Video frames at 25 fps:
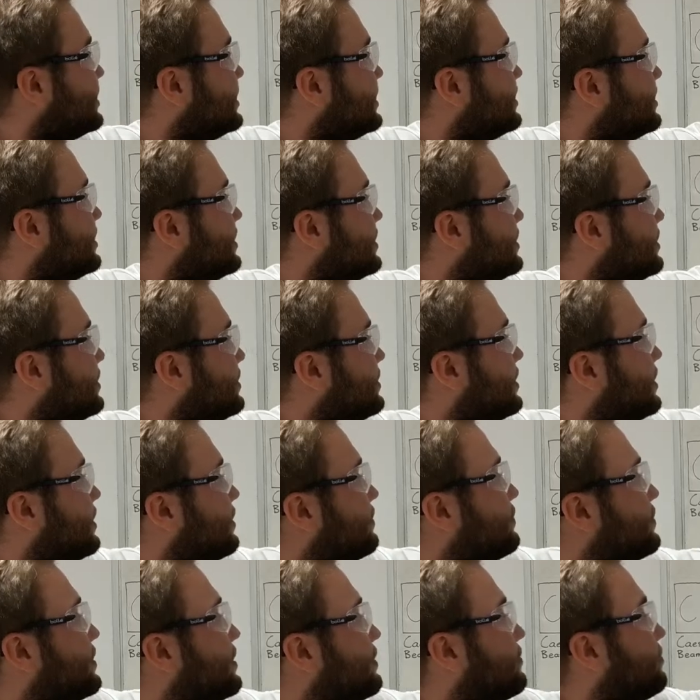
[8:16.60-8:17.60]
3,
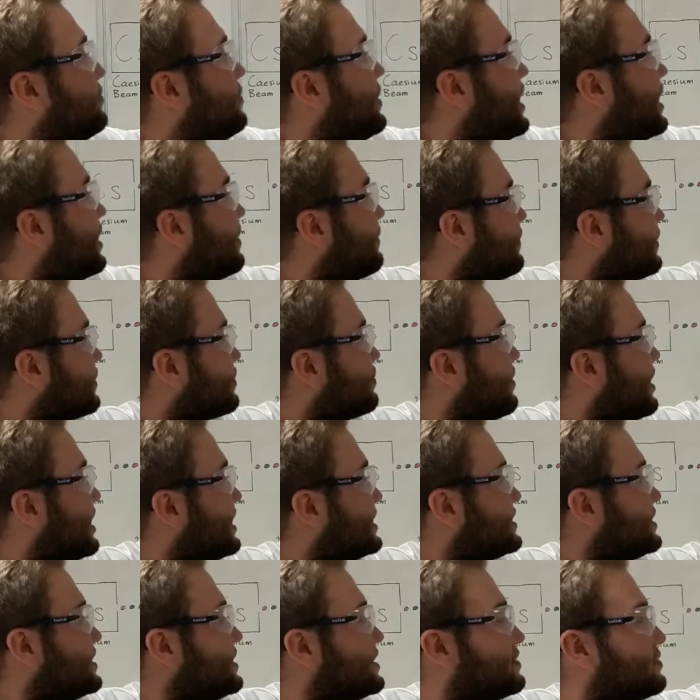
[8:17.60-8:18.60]
if we have perfect
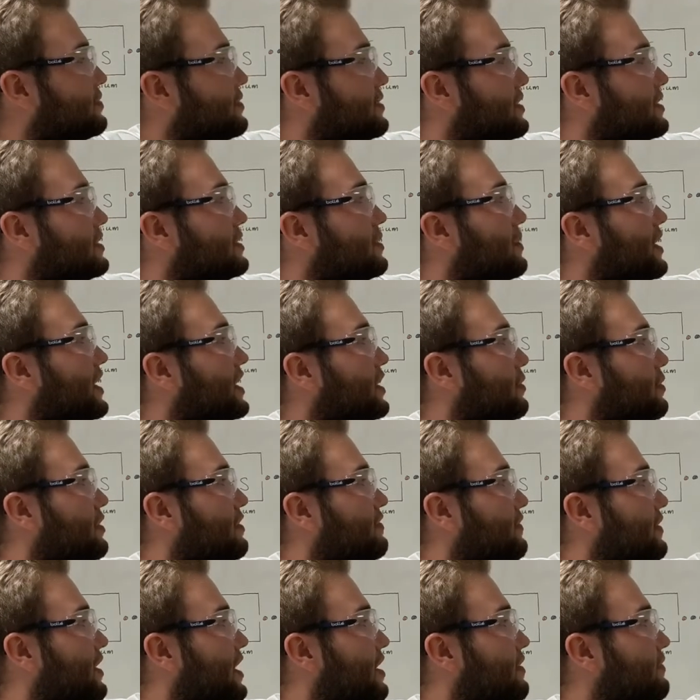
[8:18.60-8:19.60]
resonance within the
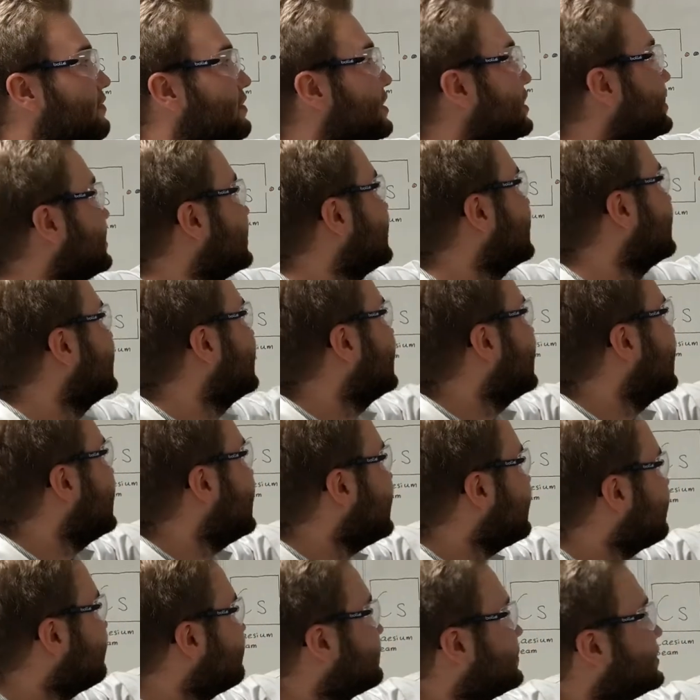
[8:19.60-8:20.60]
microwave cavity,
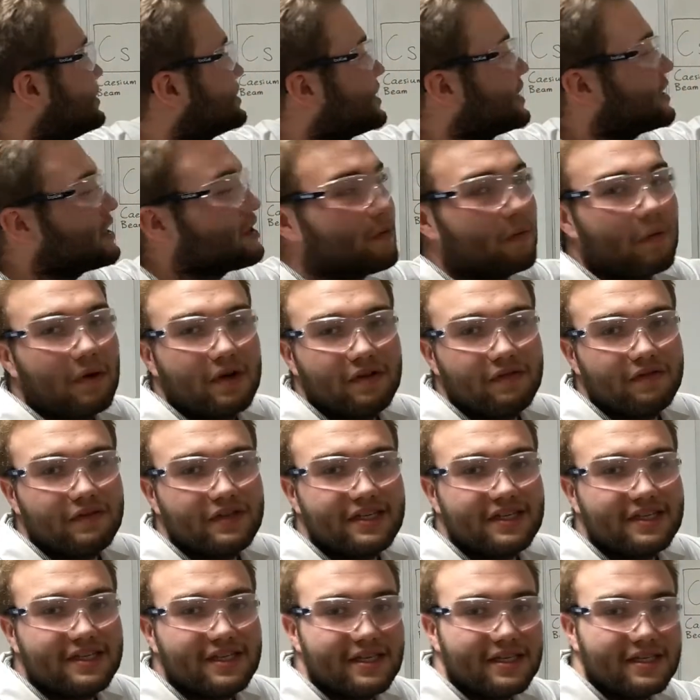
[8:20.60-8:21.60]
every single one of
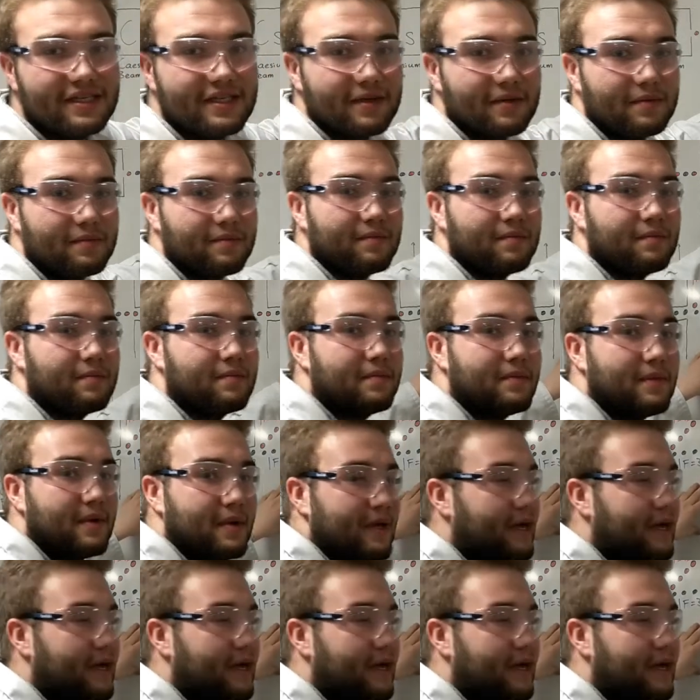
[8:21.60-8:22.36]
these cesium